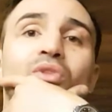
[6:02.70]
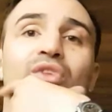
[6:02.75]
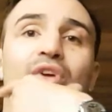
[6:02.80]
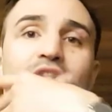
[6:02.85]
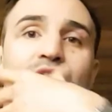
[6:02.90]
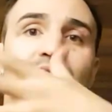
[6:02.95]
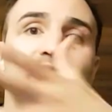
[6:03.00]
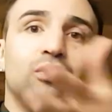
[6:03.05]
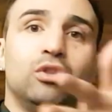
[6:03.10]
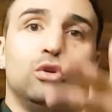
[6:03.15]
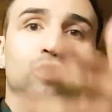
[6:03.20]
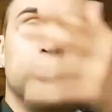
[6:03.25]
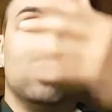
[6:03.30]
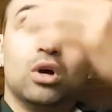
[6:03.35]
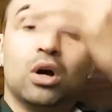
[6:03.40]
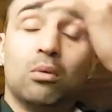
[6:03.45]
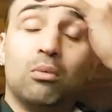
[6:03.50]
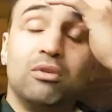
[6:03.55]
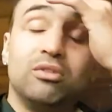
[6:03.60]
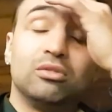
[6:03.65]
what doesn't for the
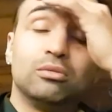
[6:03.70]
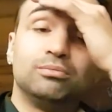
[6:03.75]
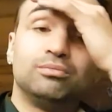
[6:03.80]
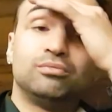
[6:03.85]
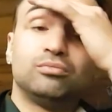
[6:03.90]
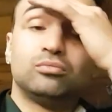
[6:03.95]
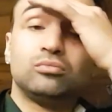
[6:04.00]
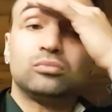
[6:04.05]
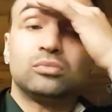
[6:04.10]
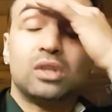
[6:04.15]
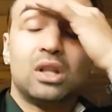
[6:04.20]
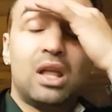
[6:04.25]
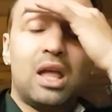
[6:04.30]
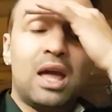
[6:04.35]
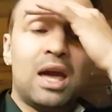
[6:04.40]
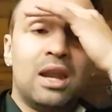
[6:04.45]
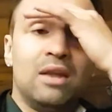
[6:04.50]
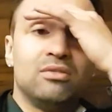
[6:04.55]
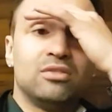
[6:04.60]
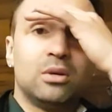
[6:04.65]
newcomers.
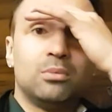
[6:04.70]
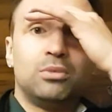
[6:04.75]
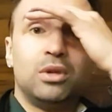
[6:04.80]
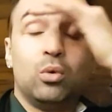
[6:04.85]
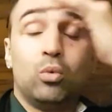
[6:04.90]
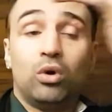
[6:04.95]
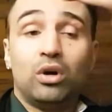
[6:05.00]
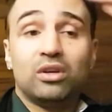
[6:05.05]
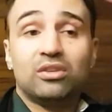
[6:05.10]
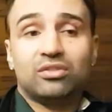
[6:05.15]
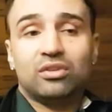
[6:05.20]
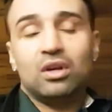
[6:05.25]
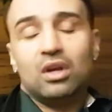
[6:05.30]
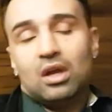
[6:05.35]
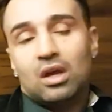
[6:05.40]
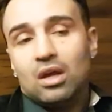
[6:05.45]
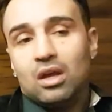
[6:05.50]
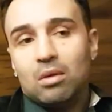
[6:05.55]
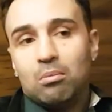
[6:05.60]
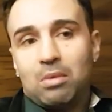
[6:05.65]
And if something works,
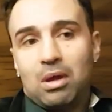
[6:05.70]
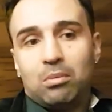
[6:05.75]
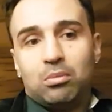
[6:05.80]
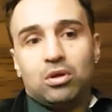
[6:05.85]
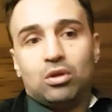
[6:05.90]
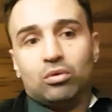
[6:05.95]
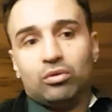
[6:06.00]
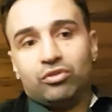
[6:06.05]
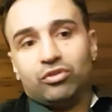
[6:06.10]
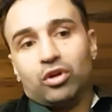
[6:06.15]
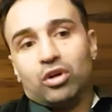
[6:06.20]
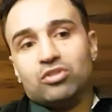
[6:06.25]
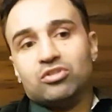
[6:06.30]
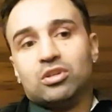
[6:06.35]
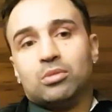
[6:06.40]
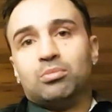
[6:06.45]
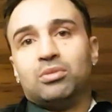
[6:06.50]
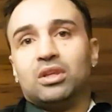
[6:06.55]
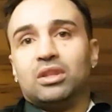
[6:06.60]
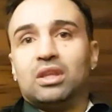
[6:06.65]
maybe you'll start
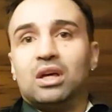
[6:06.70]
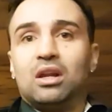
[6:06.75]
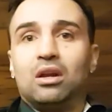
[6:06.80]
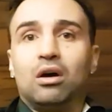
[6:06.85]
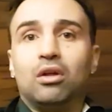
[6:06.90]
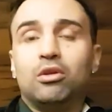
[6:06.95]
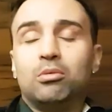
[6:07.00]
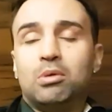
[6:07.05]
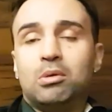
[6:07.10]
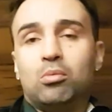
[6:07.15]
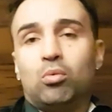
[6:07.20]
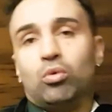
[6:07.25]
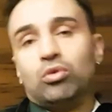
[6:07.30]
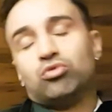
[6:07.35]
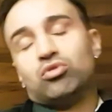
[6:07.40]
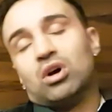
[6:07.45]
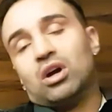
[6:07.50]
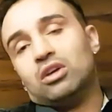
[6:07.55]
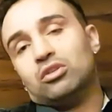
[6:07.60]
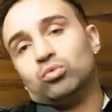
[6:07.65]
something that other people will
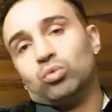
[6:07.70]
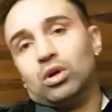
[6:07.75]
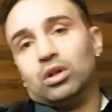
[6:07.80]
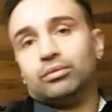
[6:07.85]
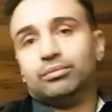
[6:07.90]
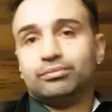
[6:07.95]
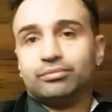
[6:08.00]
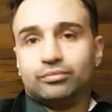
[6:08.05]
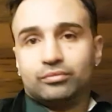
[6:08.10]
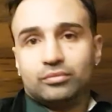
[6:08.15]
try as well.